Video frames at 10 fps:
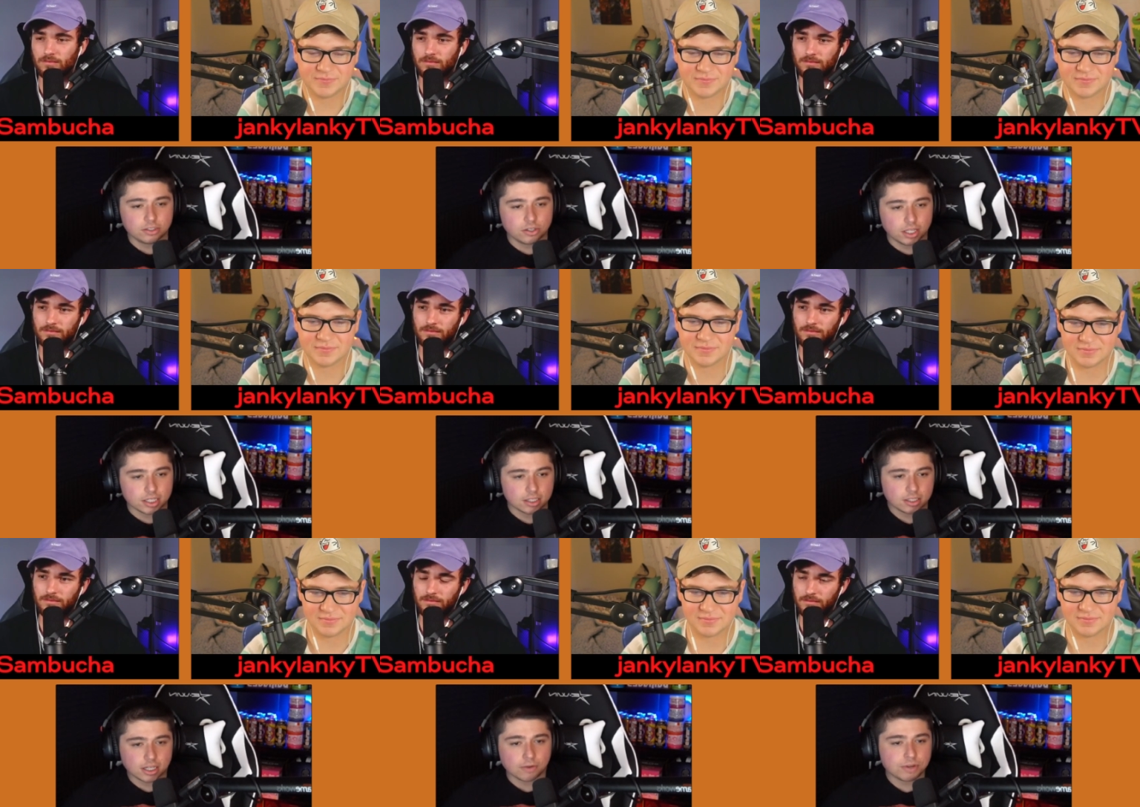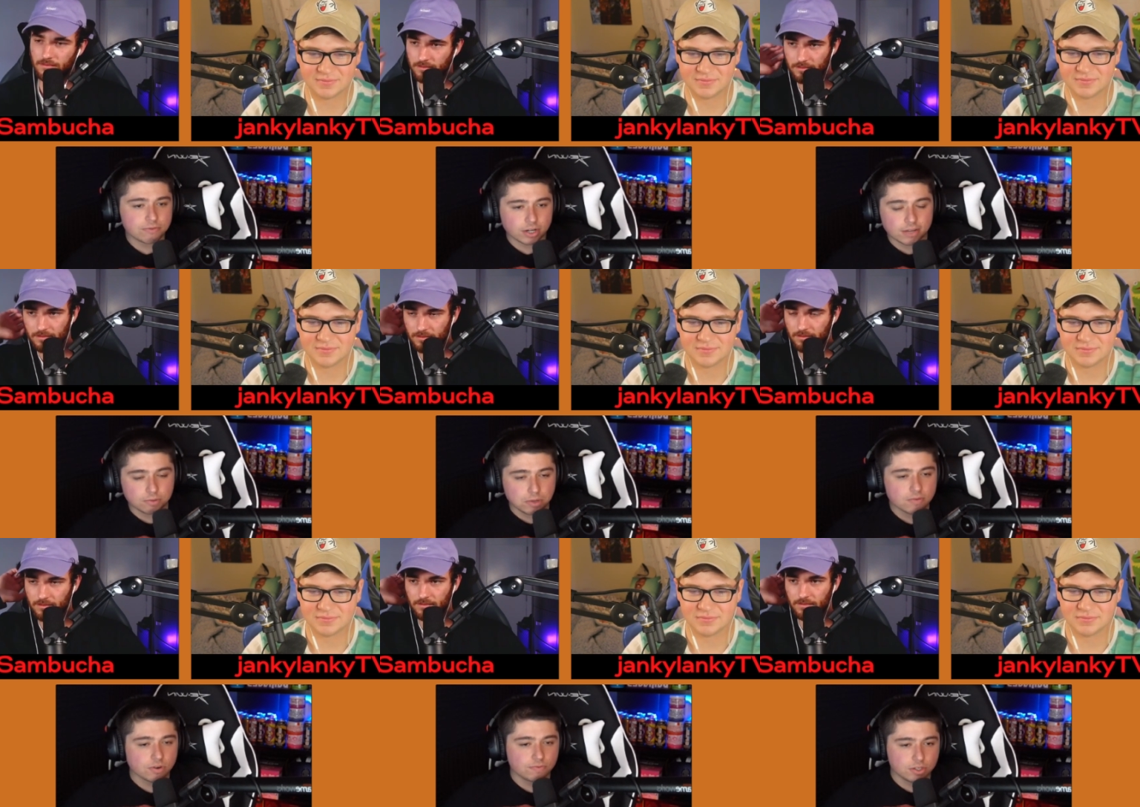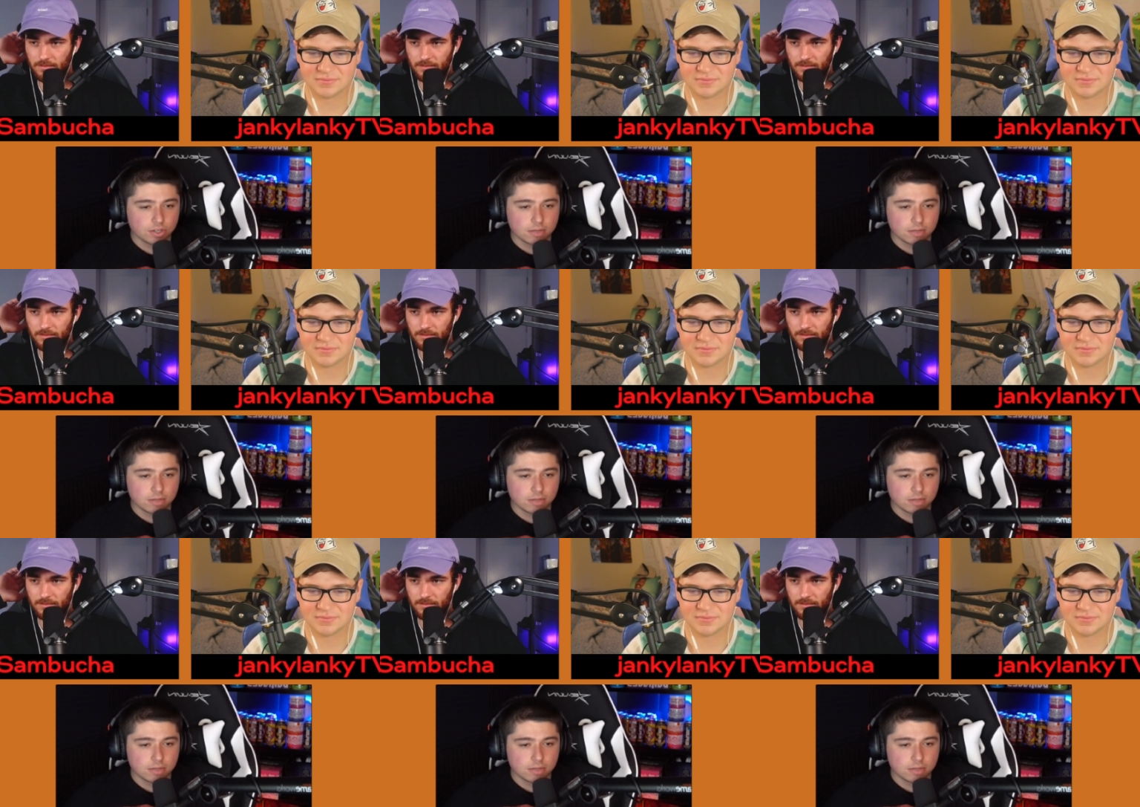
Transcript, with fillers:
Speaker 1: You know, like I like I'm never gonna have to pay for a video game